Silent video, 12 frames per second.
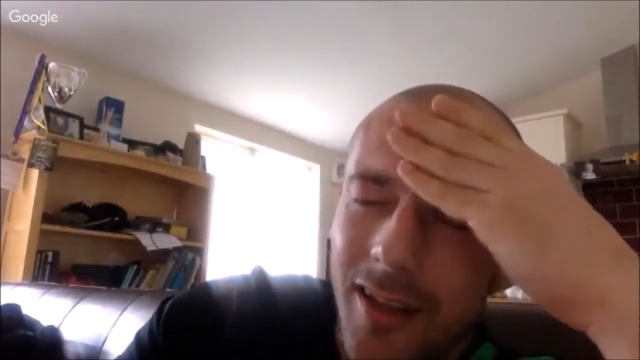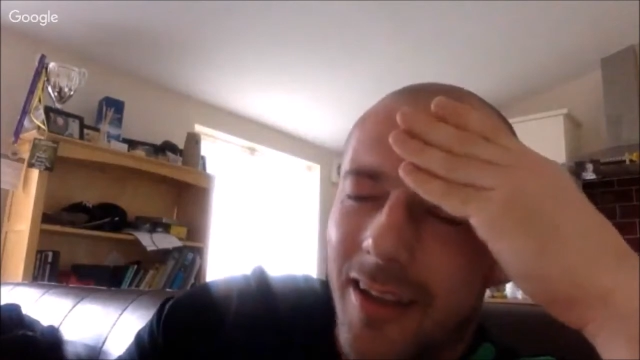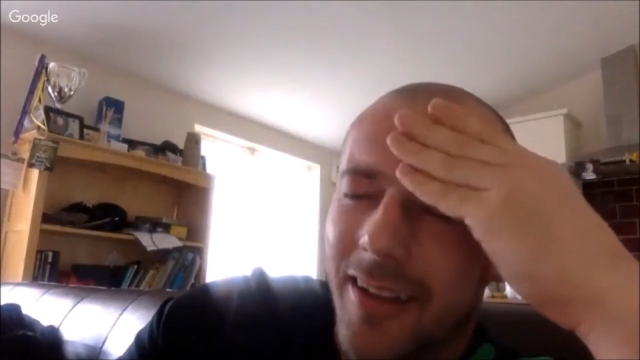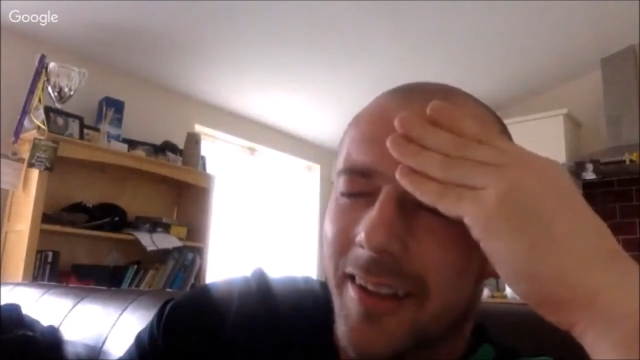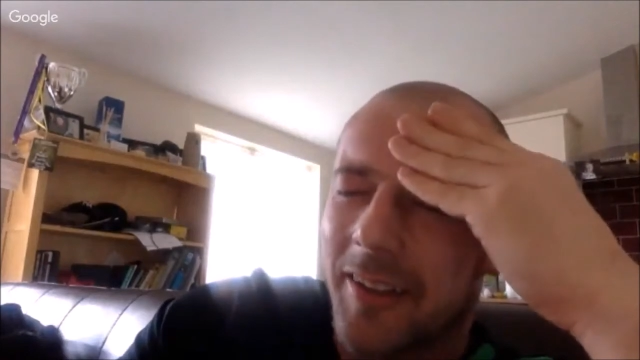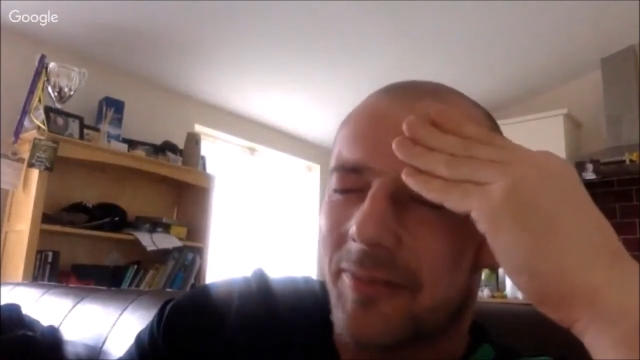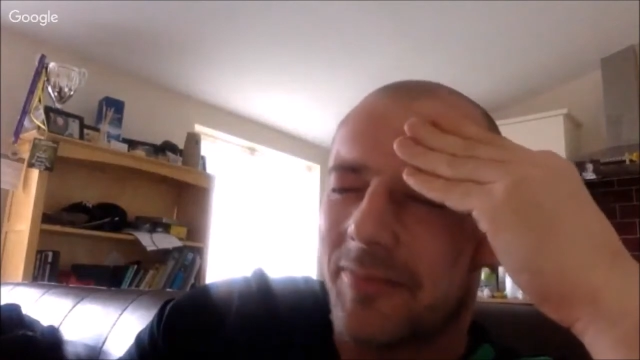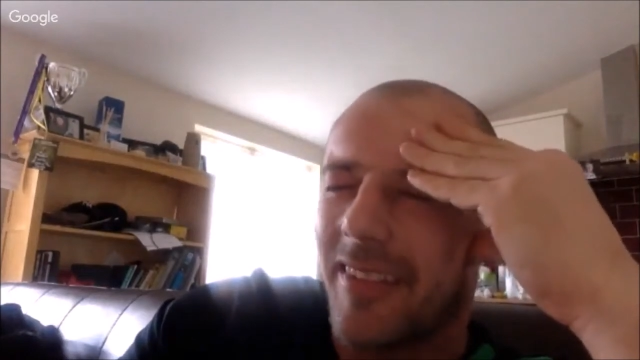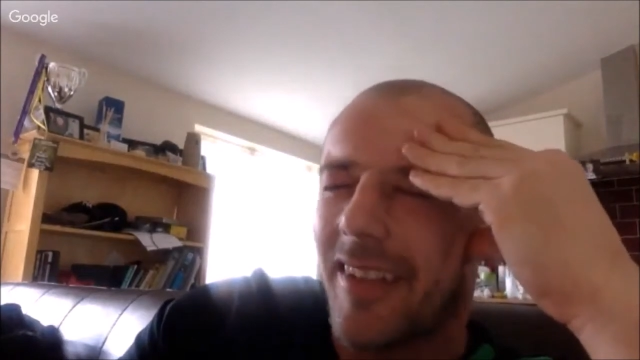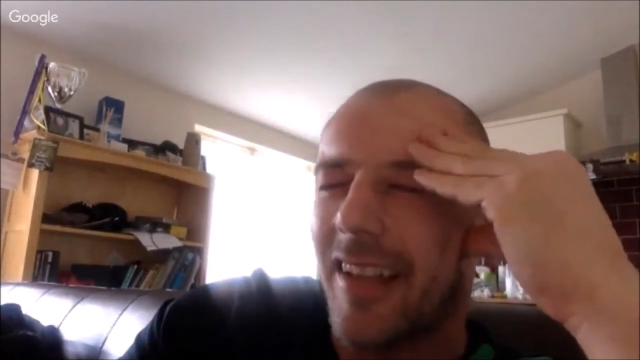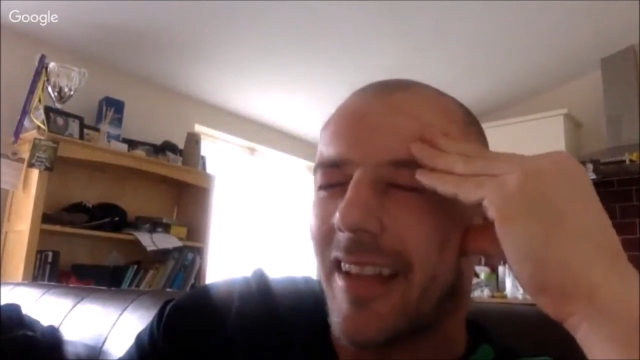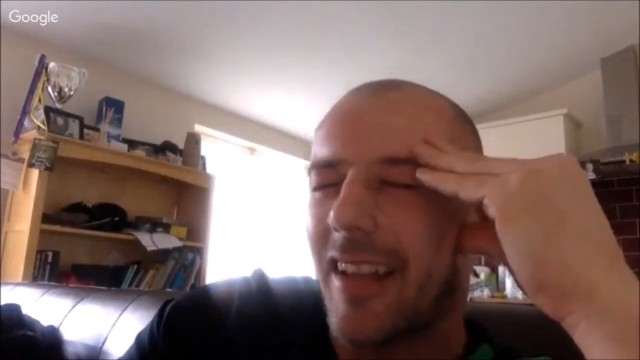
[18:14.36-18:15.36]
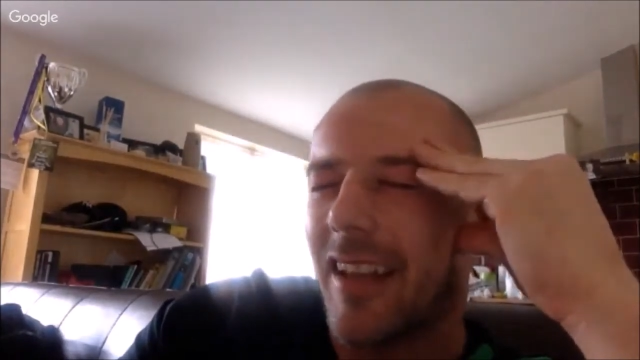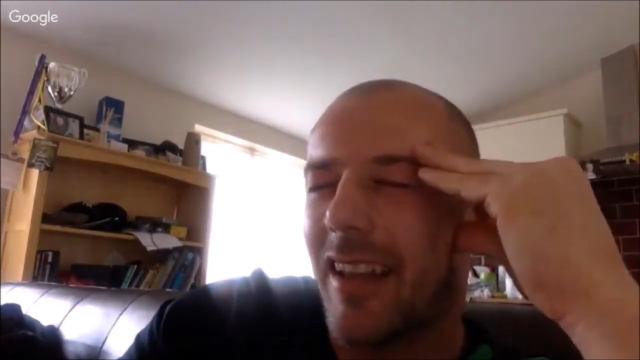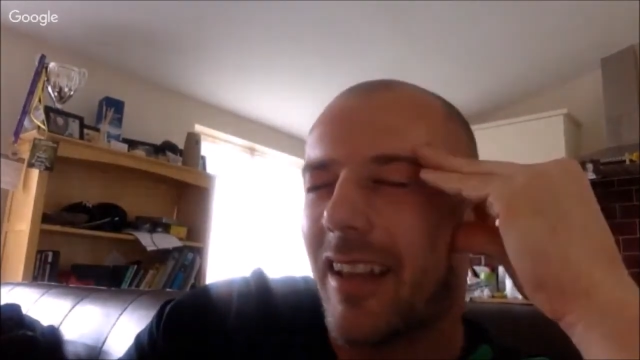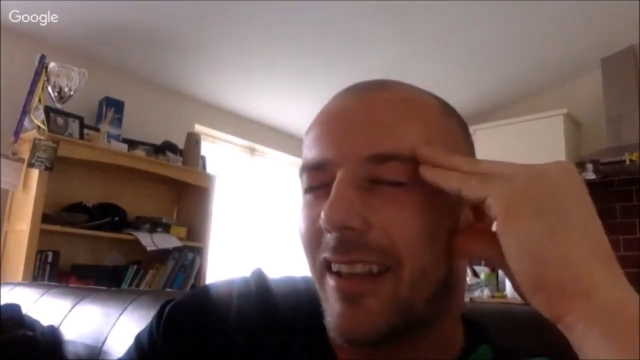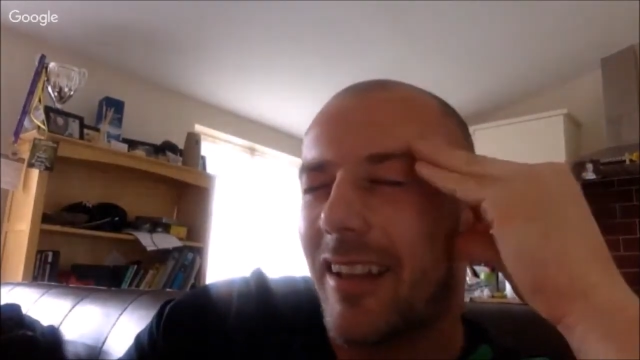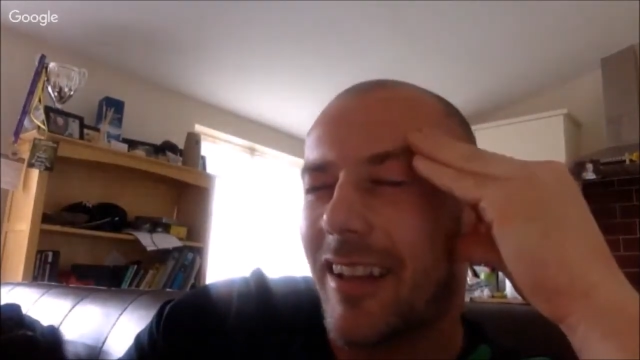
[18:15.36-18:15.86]
of,
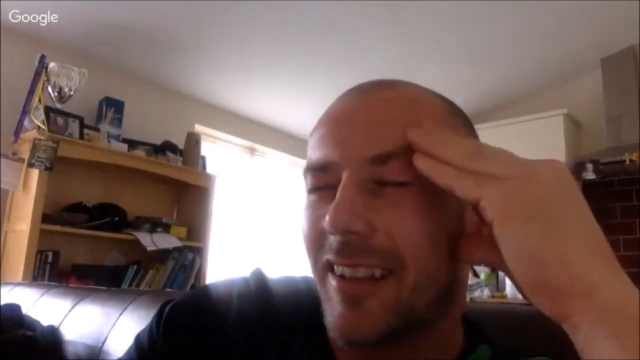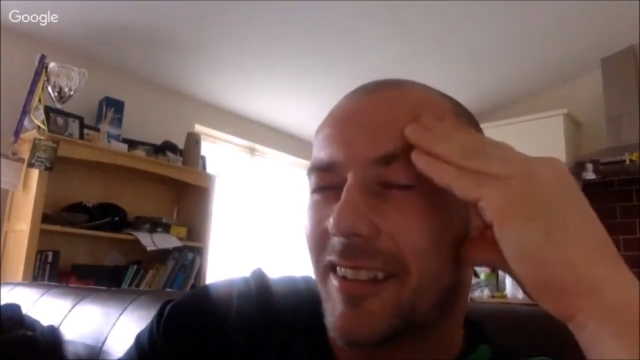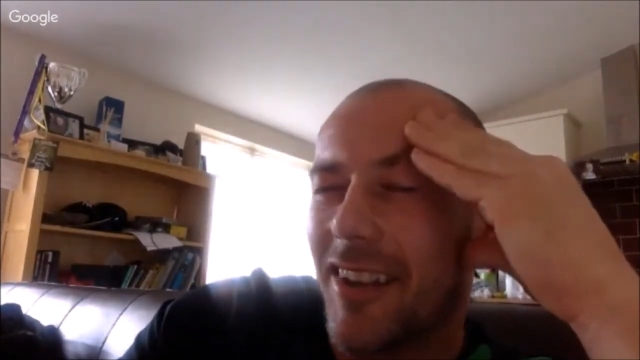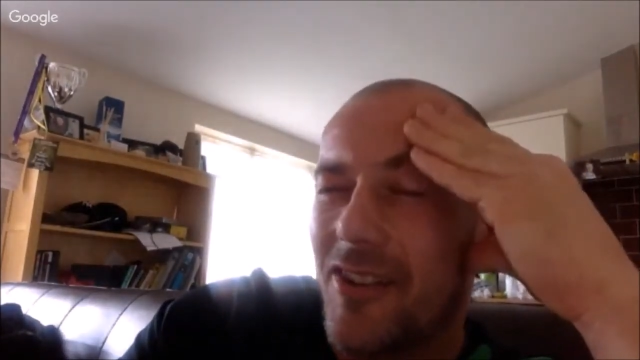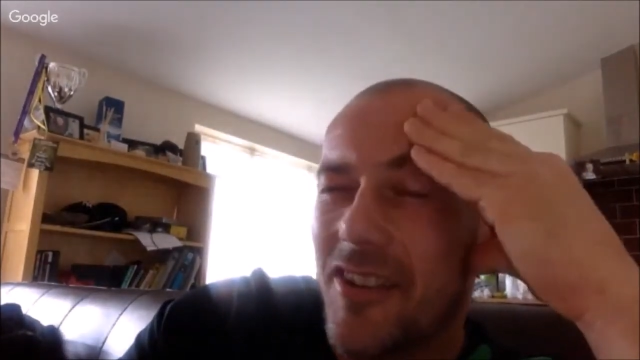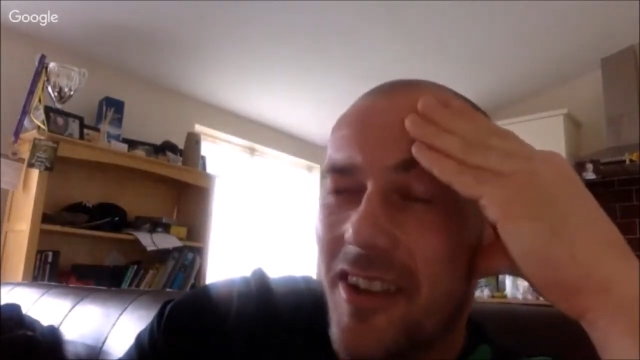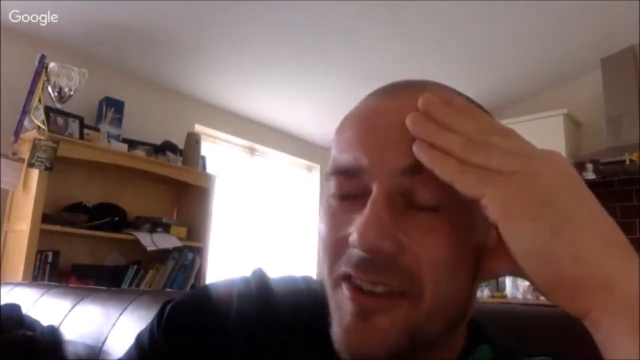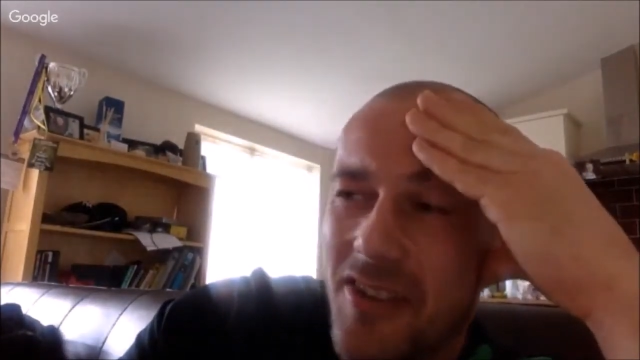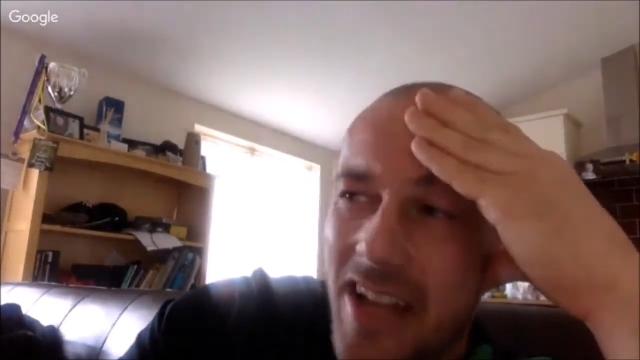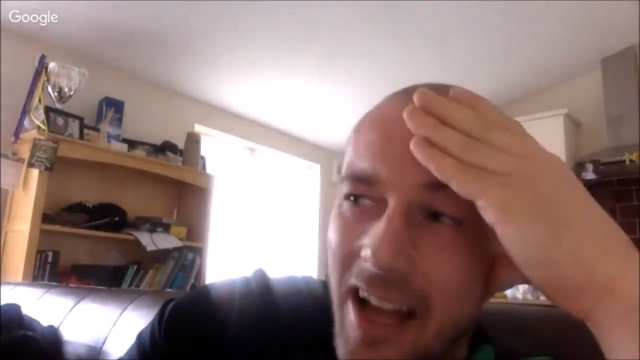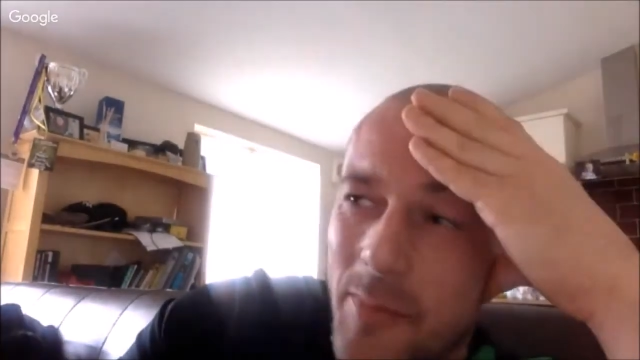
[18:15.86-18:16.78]
I don't know.